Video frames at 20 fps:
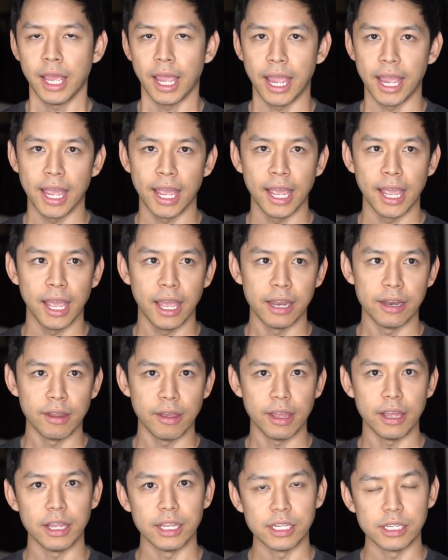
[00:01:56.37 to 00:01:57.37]

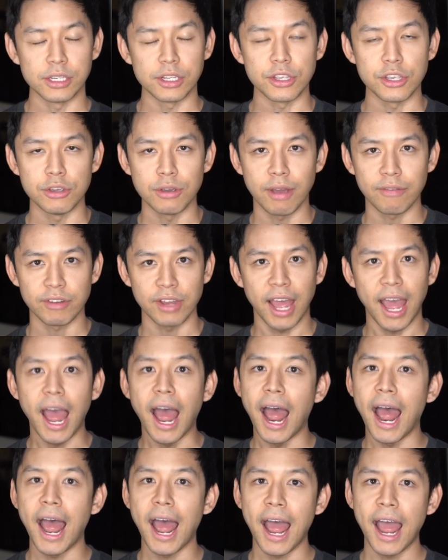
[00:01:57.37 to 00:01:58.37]
and you have to
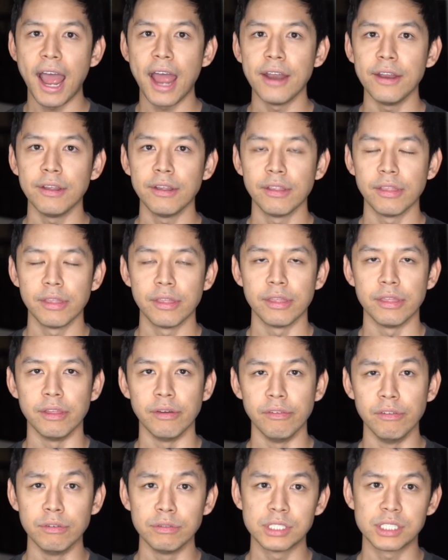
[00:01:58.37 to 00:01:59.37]
add
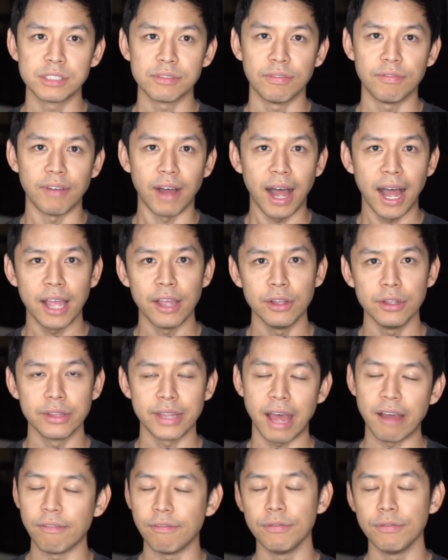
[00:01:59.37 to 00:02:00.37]
those files,